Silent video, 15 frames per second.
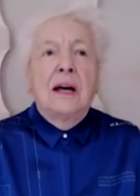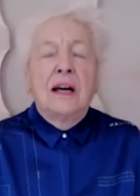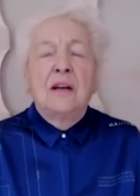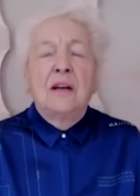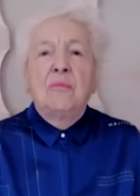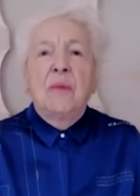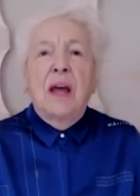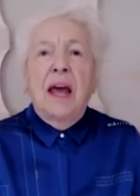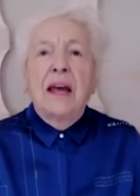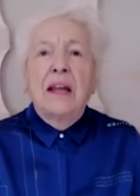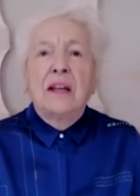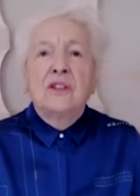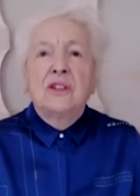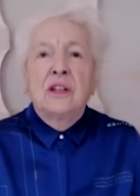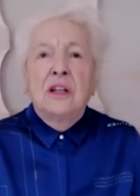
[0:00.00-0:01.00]
Um,
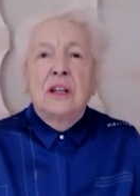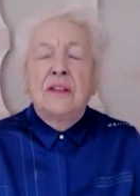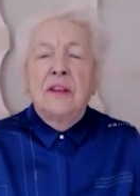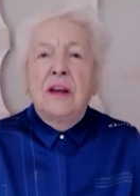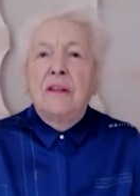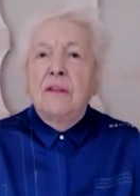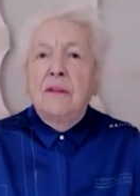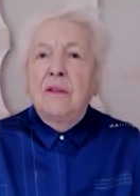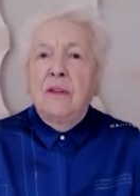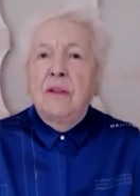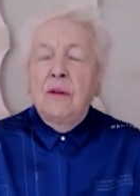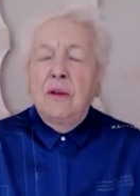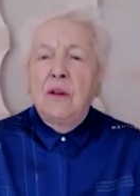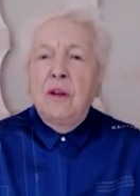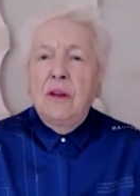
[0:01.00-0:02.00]
and th-
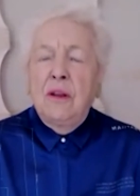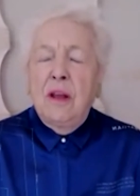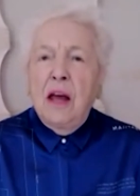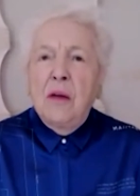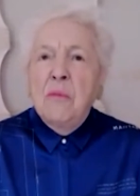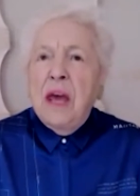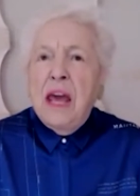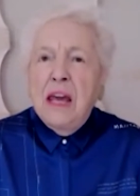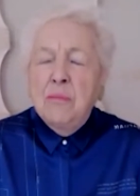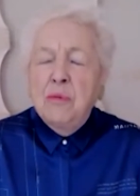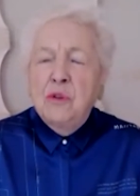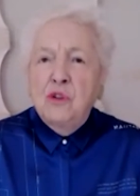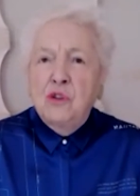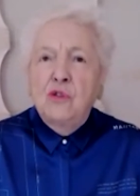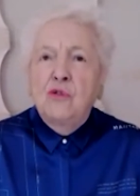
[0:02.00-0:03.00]
I'm
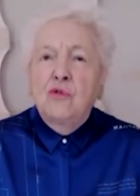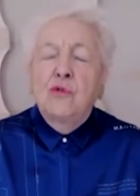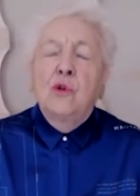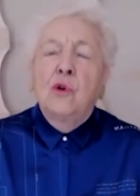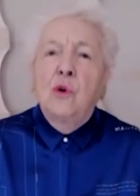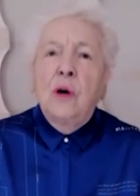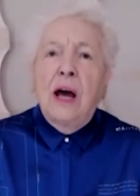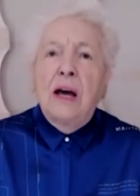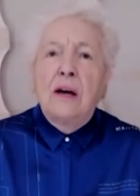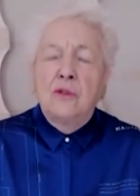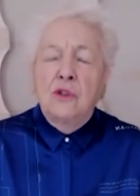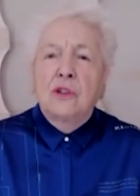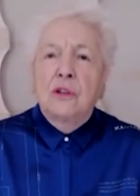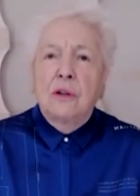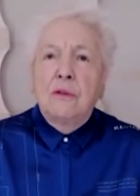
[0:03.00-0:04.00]
able to draw
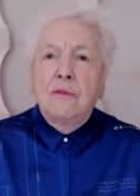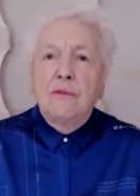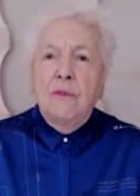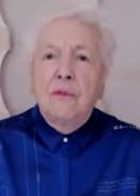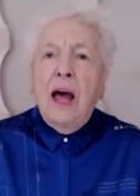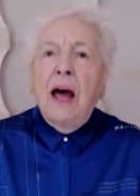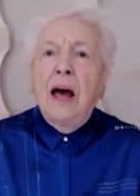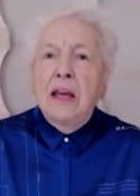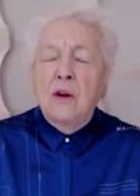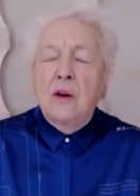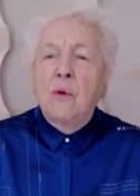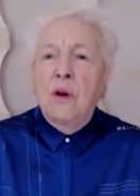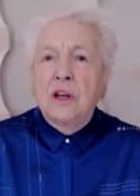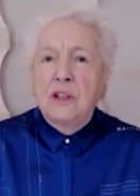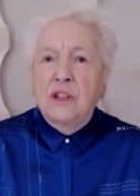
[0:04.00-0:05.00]
out high
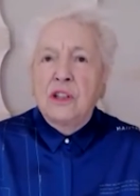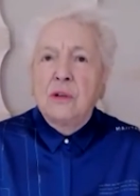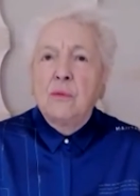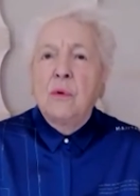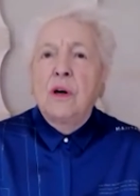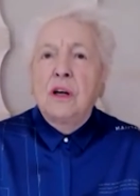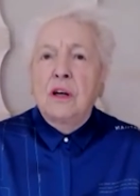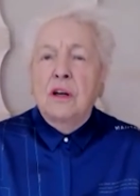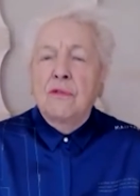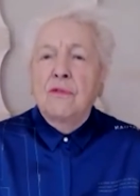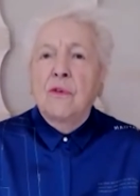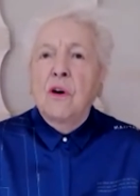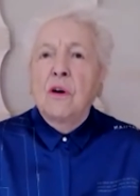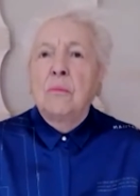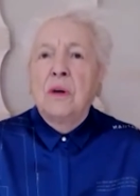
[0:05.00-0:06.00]
quality work
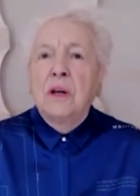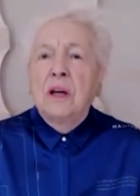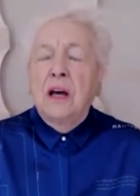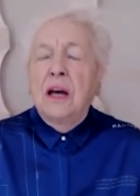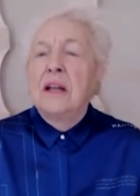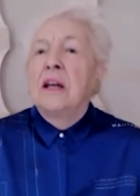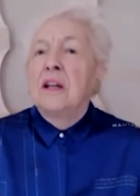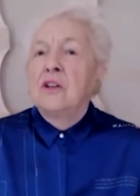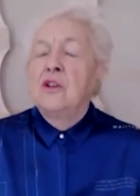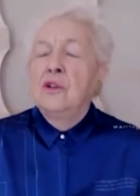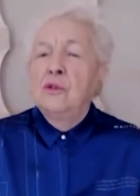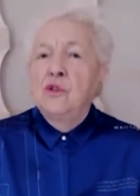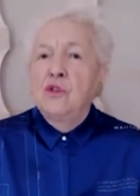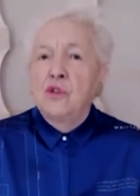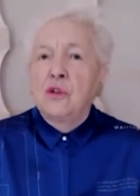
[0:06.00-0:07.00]
from an
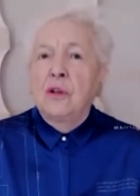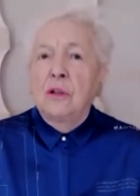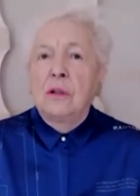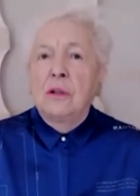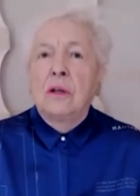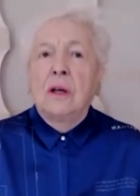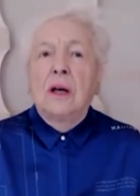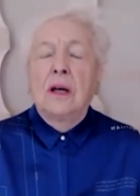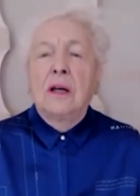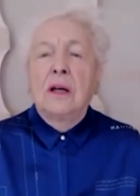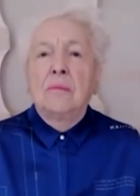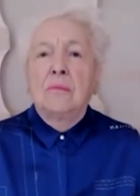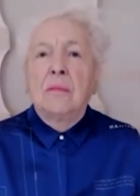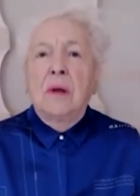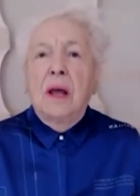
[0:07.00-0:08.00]
unusual
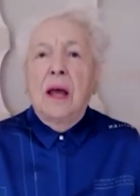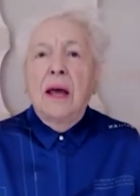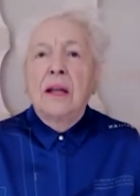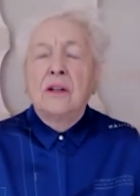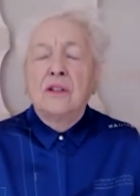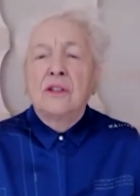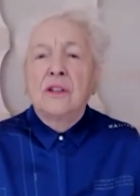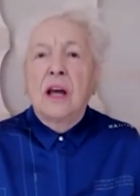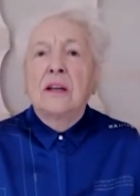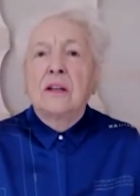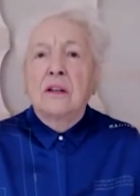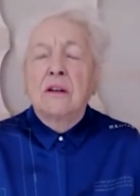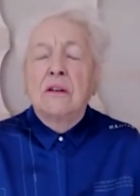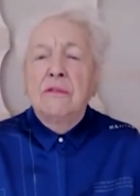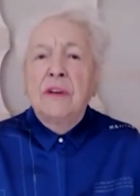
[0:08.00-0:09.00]
um, and
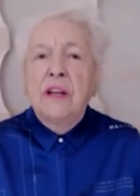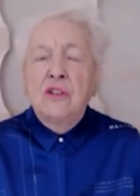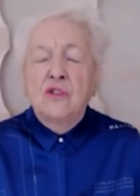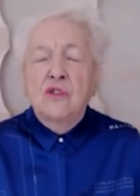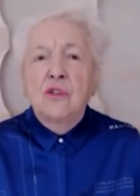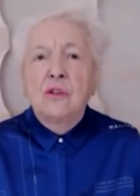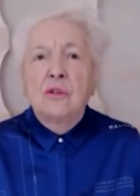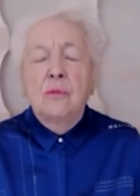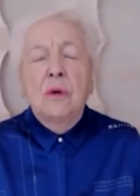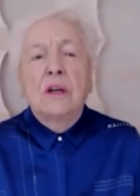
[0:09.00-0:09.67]
unconventional